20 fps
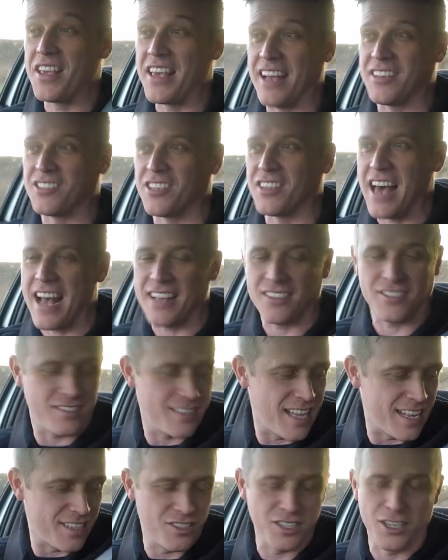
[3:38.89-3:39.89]
So that's
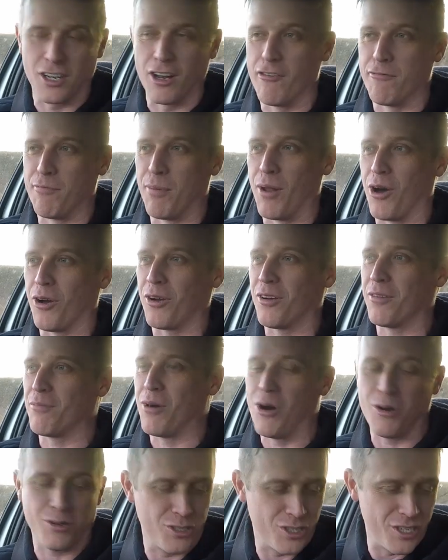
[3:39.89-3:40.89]
the glove
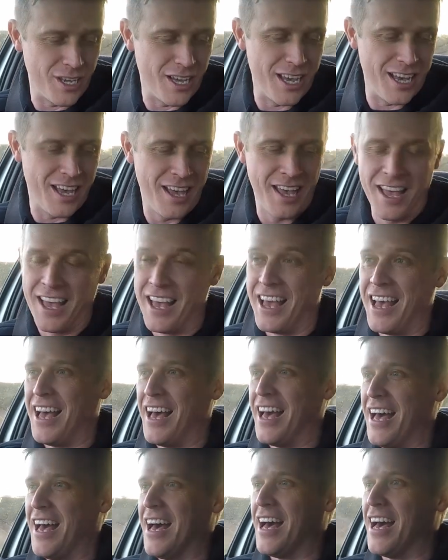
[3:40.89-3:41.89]
box
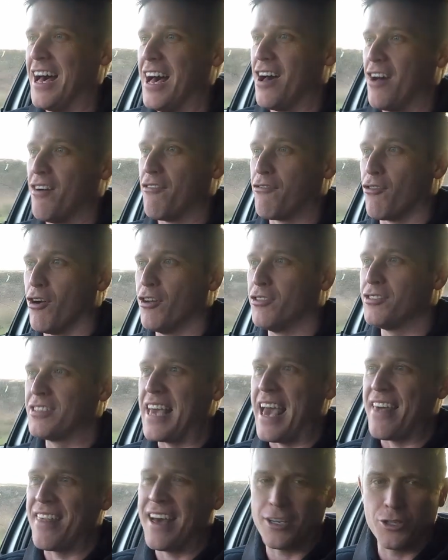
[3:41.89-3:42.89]
front.
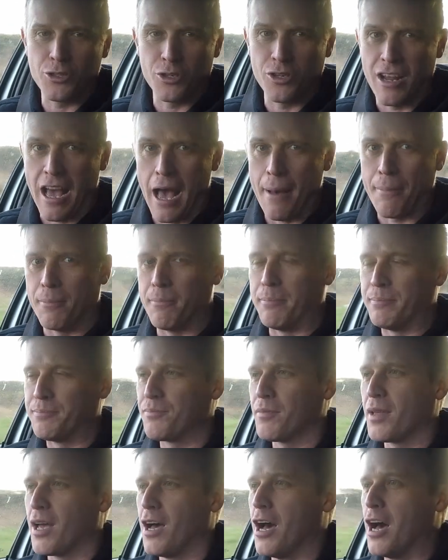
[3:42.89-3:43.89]
Yeah, that shouldn't happen.
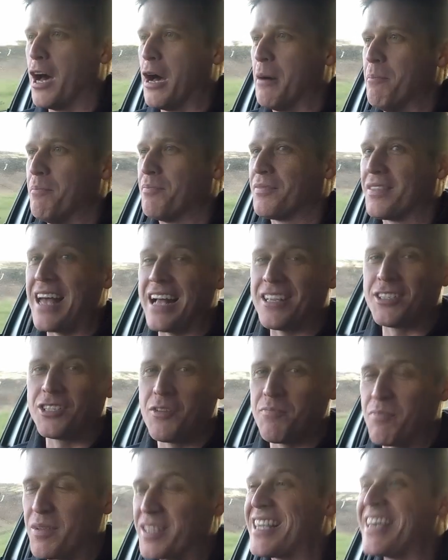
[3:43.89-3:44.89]

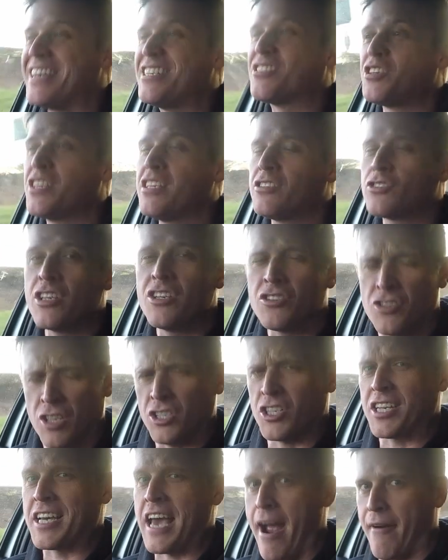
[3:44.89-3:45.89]
But these
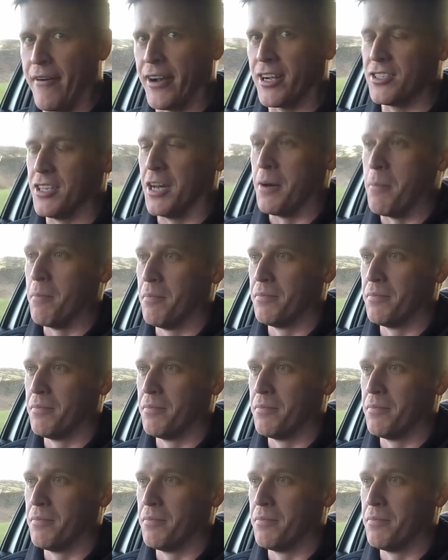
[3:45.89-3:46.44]
things are character.